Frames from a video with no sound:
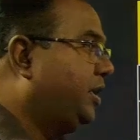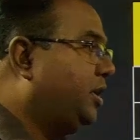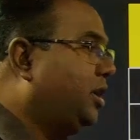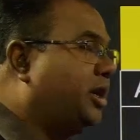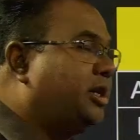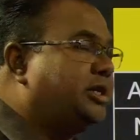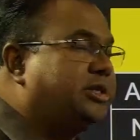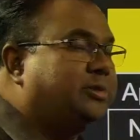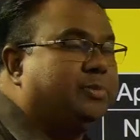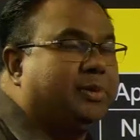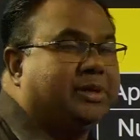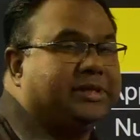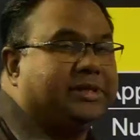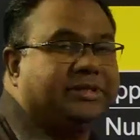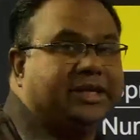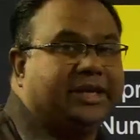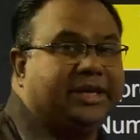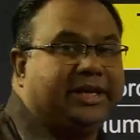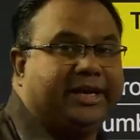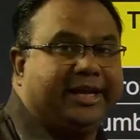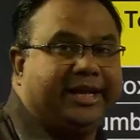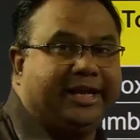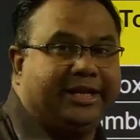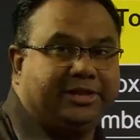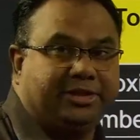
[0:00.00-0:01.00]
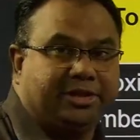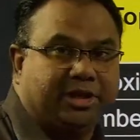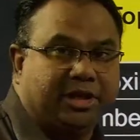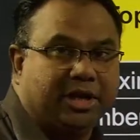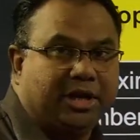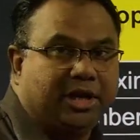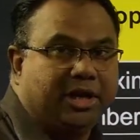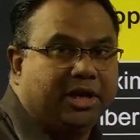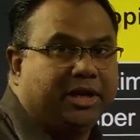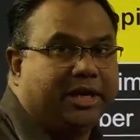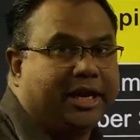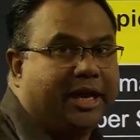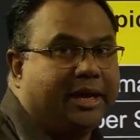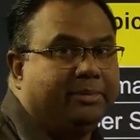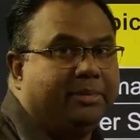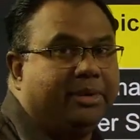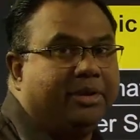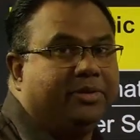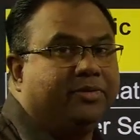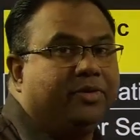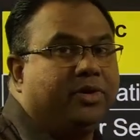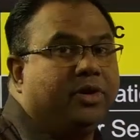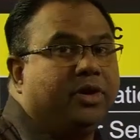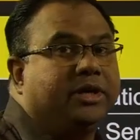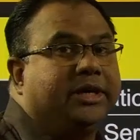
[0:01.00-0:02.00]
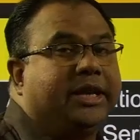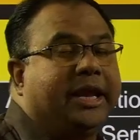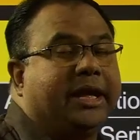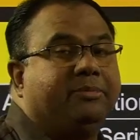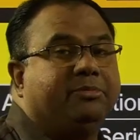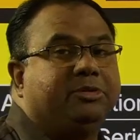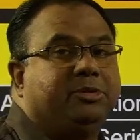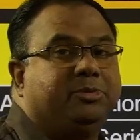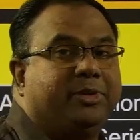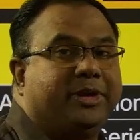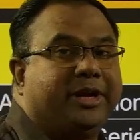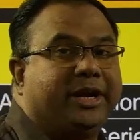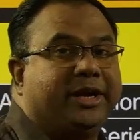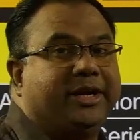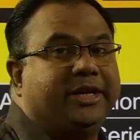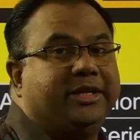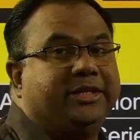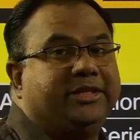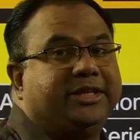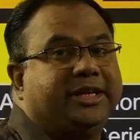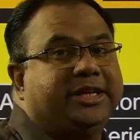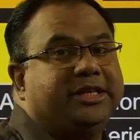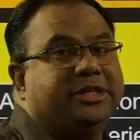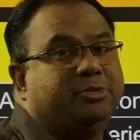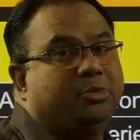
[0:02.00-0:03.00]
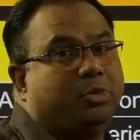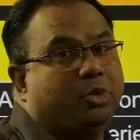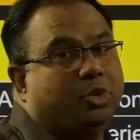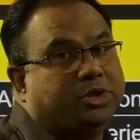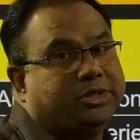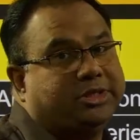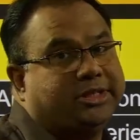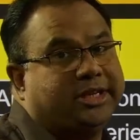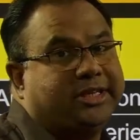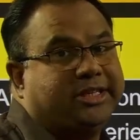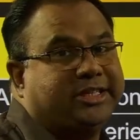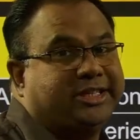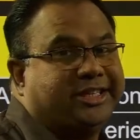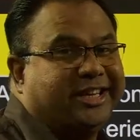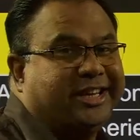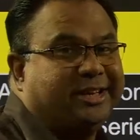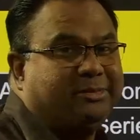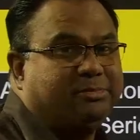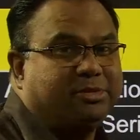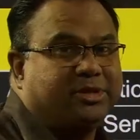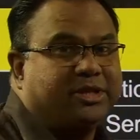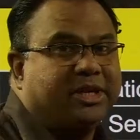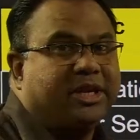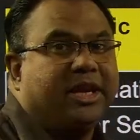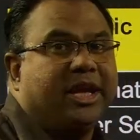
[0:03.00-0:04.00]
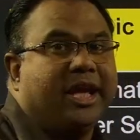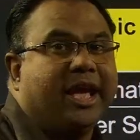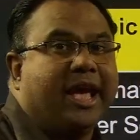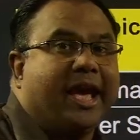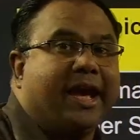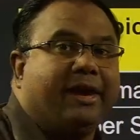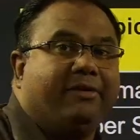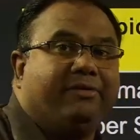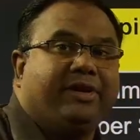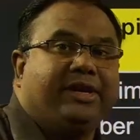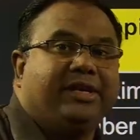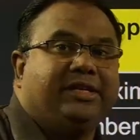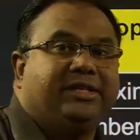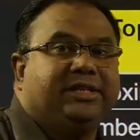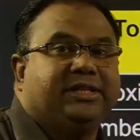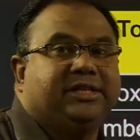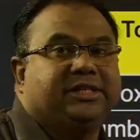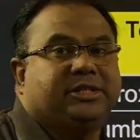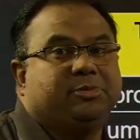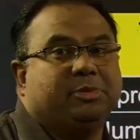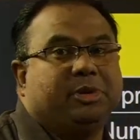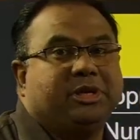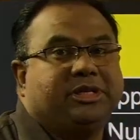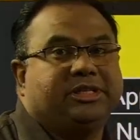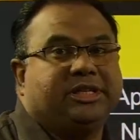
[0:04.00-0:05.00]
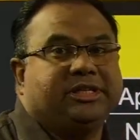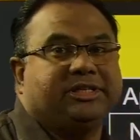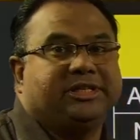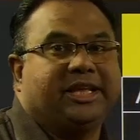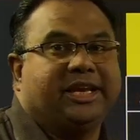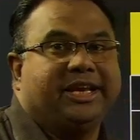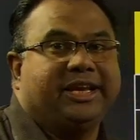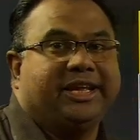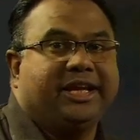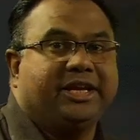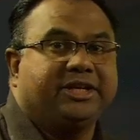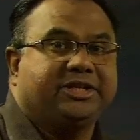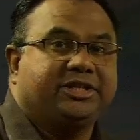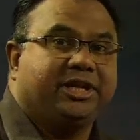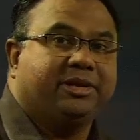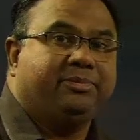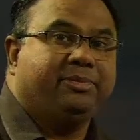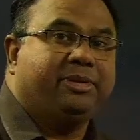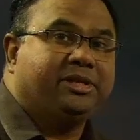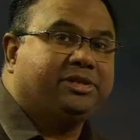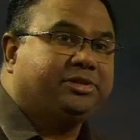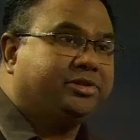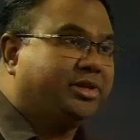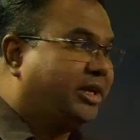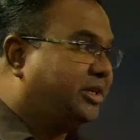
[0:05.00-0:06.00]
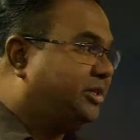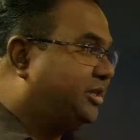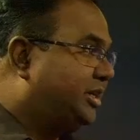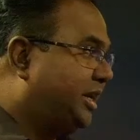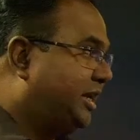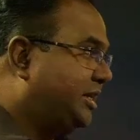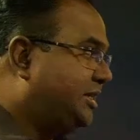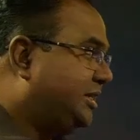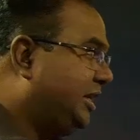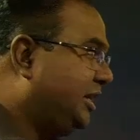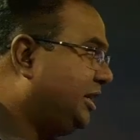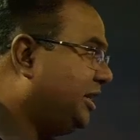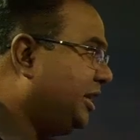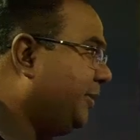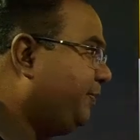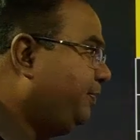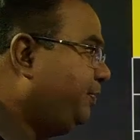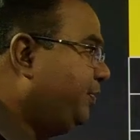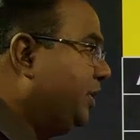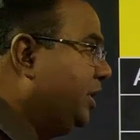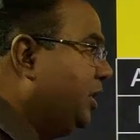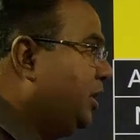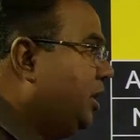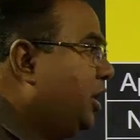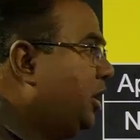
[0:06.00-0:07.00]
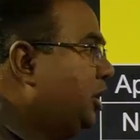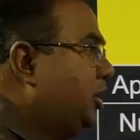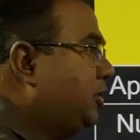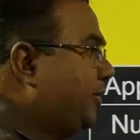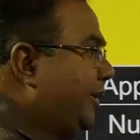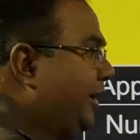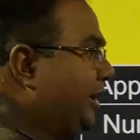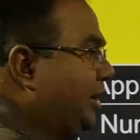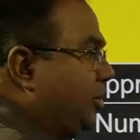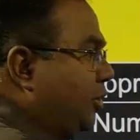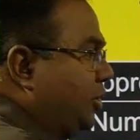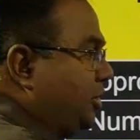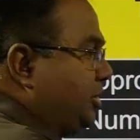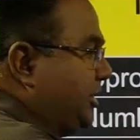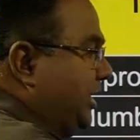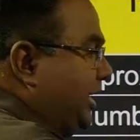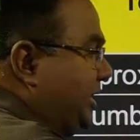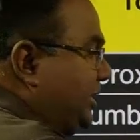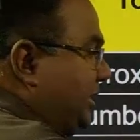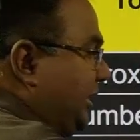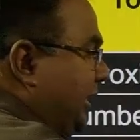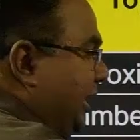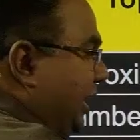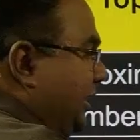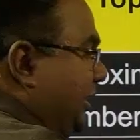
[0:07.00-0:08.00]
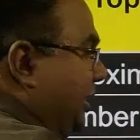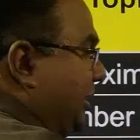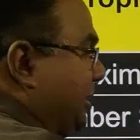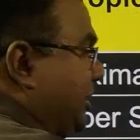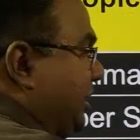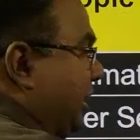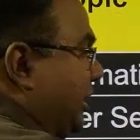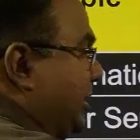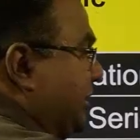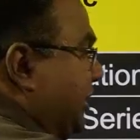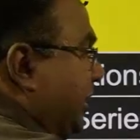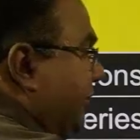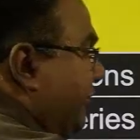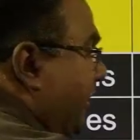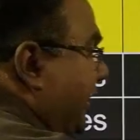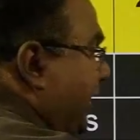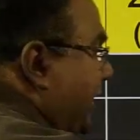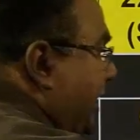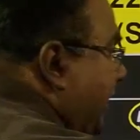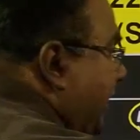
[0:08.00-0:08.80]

loss, percentage, time and work, time, speed and distance, boats and streams, averages, mixes, allegation, mensuration, etc. 12 questions. In other slots there were